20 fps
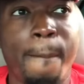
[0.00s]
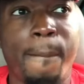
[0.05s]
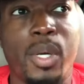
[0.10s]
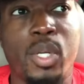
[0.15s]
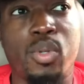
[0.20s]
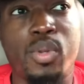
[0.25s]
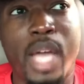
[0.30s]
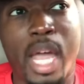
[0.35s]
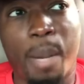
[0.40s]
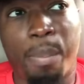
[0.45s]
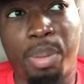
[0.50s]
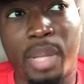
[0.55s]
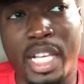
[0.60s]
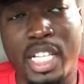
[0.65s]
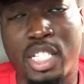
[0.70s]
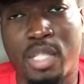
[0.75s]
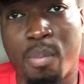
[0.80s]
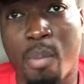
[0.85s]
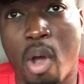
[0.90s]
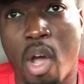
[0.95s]
but you gotta play
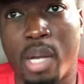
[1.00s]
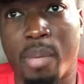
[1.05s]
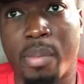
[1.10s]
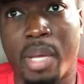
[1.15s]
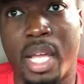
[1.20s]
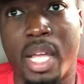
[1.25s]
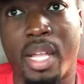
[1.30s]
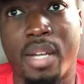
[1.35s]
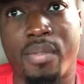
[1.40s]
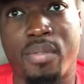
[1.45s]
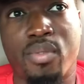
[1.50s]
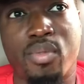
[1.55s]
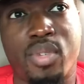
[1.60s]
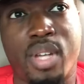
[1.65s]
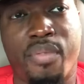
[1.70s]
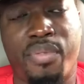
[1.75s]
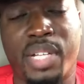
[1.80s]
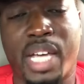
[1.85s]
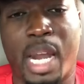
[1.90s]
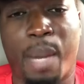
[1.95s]
smart, man. You
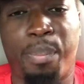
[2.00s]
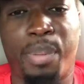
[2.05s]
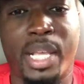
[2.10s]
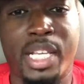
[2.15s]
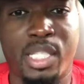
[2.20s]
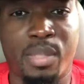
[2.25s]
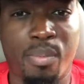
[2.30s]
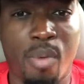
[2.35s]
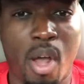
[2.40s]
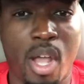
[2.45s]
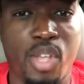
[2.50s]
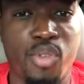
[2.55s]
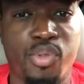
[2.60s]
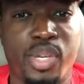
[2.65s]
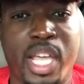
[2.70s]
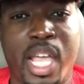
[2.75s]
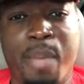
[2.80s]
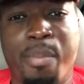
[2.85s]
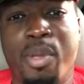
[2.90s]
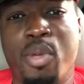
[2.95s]
definitely gotta play smart. You
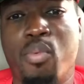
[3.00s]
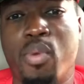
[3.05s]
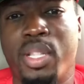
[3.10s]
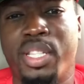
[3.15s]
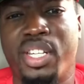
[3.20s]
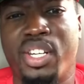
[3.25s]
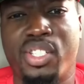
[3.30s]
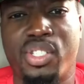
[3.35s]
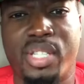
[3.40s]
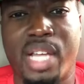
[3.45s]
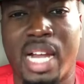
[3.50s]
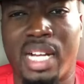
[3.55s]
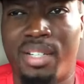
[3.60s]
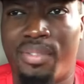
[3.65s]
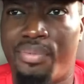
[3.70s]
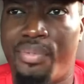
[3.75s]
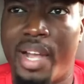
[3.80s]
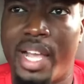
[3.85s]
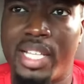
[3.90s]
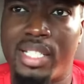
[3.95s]
can't be willing to
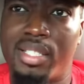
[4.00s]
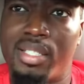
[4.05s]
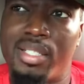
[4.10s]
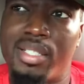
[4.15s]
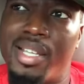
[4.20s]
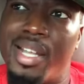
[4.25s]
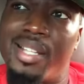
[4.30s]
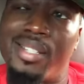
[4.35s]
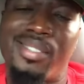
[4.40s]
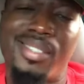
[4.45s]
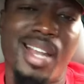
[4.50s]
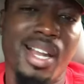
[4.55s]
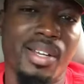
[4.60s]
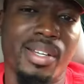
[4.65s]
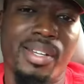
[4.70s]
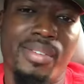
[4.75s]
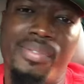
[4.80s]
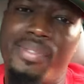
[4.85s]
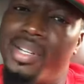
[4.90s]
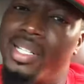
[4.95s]
sacrifice your
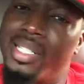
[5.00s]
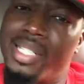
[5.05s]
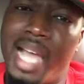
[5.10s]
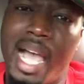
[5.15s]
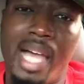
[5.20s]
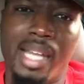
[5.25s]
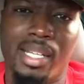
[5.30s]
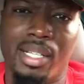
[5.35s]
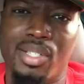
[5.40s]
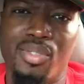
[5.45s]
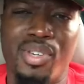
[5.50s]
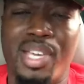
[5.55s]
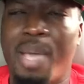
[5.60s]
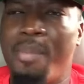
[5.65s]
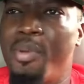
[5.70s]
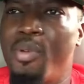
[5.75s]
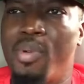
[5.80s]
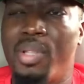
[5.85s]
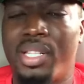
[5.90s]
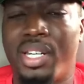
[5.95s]
integrity for a dollar. You
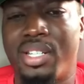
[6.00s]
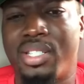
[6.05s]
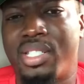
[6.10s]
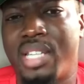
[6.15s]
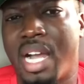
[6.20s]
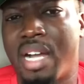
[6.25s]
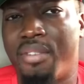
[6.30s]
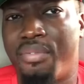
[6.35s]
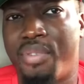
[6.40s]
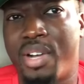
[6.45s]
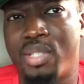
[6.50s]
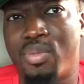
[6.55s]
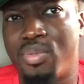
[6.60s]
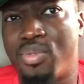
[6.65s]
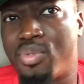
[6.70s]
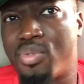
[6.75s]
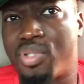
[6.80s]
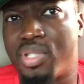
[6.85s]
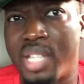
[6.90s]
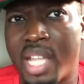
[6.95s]
can't be willing to sacrifice
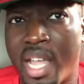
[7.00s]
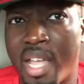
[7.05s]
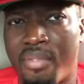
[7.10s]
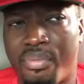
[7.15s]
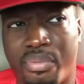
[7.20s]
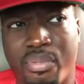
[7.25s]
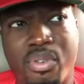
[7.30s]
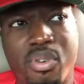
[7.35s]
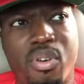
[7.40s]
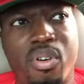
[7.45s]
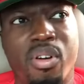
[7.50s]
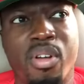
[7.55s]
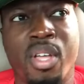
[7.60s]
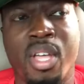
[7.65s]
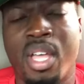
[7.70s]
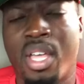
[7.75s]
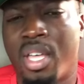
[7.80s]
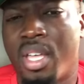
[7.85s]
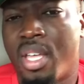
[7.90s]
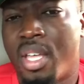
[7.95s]
what you stand for
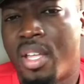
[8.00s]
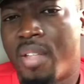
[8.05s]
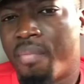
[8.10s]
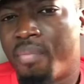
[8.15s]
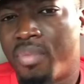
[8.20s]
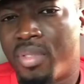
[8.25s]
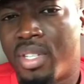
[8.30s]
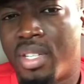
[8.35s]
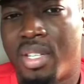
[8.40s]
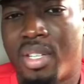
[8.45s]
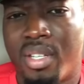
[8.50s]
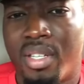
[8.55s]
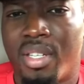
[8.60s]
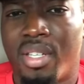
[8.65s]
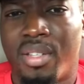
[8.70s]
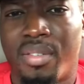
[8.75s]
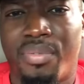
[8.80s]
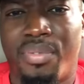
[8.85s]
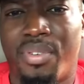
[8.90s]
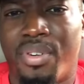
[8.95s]

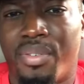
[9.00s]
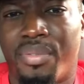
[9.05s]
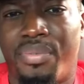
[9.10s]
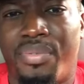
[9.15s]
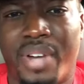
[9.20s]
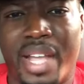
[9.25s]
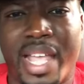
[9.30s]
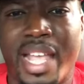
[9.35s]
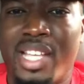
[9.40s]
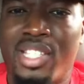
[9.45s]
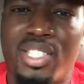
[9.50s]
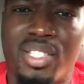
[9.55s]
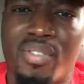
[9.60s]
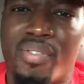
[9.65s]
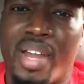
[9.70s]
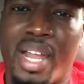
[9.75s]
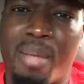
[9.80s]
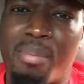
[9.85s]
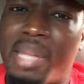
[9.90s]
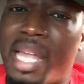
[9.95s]
for, for
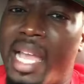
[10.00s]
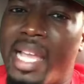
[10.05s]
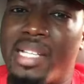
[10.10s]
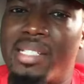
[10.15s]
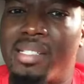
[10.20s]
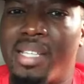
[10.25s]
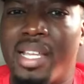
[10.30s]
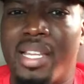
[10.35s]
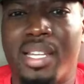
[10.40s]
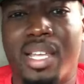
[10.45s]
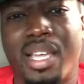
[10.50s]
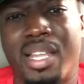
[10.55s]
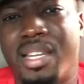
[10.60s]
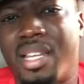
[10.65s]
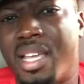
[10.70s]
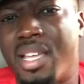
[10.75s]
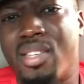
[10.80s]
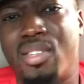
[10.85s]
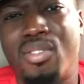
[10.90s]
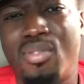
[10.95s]
Instagram likes and, and,
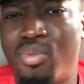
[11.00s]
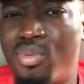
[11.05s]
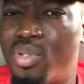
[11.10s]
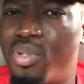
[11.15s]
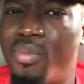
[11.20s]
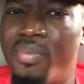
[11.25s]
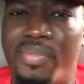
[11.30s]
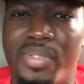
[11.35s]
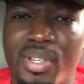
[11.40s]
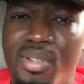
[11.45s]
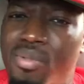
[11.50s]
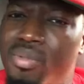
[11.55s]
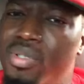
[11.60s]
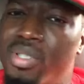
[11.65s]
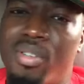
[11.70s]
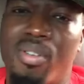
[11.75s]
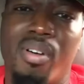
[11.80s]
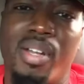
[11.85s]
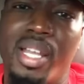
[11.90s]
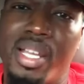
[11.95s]
and YouTube
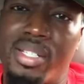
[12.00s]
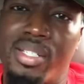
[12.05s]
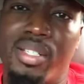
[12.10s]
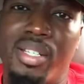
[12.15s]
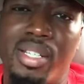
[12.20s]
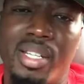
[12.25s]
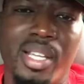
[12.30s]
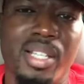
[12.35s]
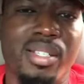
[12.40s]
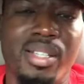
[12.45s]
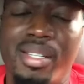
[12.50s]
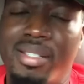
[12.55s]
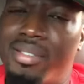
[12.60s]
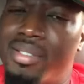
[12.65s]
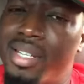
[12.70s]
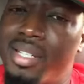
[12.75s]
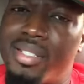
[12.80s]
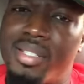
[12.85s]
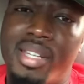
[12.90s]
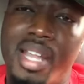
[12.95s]
views and all that shit. It, it's
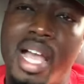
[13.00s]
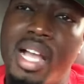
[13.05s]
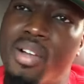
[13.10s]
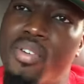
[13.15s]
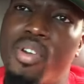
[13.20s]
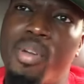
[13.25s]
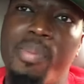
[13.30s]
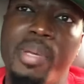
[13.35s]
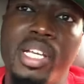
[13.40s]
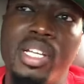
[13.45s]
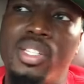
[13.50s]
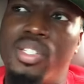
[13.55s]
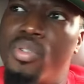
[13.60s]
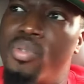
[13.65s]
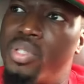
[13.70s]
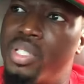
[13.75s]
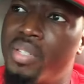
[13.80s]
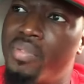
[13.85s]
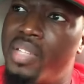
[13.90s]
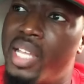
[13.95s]
just not going to be
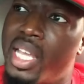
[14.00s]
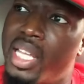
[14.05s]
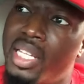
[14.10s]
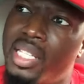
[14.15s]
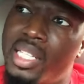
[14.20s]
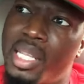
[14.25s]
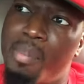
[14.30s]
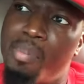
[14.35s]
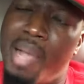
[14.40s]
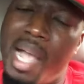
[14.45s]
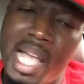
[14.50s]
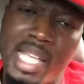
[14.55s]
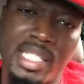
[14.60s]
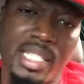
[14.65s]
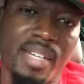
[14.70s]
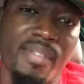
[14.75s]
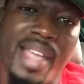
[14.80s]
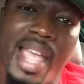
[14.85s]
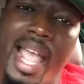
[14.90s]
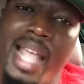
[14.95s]
conducive to anything
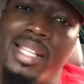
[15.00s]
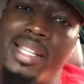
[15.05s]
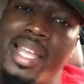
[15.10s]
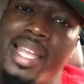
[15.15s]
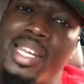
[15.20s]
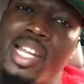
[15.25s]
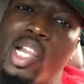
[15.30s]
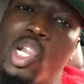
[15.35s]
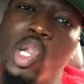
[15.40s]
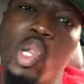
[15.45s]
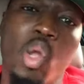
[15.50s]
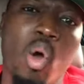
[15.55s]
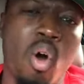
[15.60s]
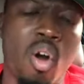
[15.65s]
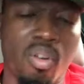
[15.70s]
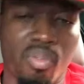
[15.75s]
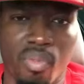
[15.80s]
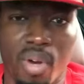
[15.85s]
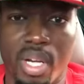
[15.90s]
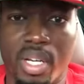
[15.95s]
positive at, in the
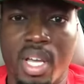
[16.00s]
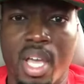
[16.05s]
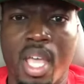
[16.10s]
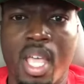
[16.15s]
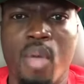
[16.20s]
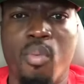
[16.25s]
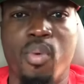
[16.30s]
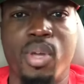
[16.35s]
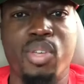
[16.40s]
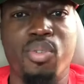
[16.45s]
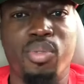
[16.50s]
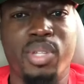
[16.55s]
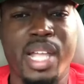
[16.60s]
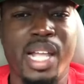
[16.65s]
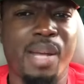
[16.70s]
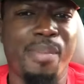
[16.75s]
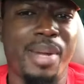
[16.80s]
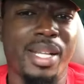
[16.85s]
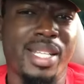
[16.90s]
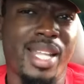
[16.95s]
long run. When you
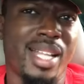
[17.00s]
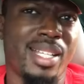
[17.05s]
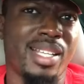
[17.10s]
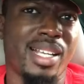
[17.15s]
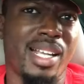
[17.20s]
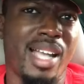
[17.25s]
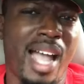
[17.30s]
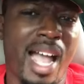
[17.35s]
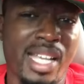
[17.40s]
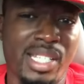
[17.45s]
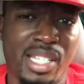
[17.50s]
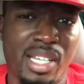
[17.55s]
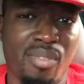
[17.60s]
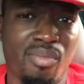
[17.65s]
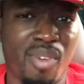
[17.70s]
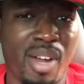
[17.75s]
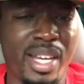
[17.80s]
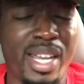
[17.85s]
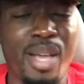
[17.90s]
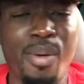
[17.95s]
think about that
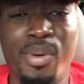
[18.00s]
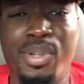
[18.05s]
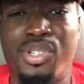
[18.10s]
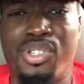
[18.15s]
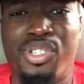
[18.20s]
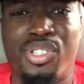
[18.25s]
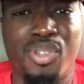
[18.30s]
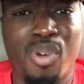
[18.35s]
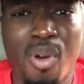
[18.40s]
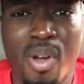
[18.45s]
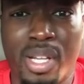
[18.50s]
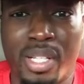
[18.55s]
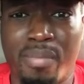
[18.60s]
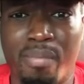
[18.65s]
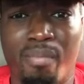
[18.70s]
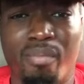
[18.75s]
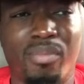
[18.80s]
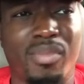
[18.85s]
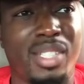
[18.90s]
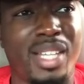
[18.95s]
Tekashi run, it was short.
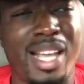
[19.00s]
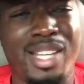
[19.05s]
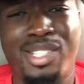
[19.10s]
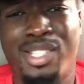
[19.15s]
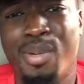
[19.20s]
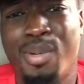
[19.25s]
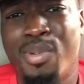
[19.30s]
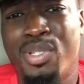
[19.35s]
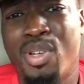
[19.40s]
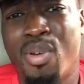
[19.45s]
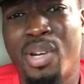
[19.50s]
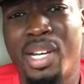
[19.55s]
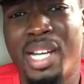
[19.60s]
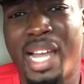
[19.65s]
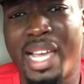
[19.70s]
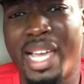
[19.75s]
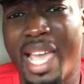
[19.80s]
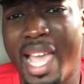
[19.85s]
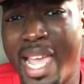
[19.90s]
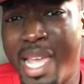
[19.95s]
That shit was only
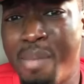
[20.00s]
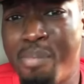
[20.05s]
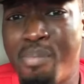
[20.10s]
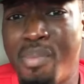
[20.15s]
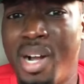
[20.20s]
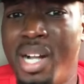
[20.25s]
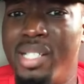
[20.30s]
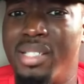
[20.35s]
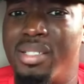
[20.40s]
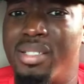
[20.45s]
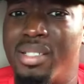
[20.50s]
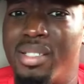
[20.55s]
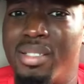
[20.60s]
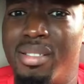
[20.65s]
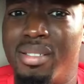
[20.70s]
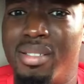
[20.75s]
like eight months,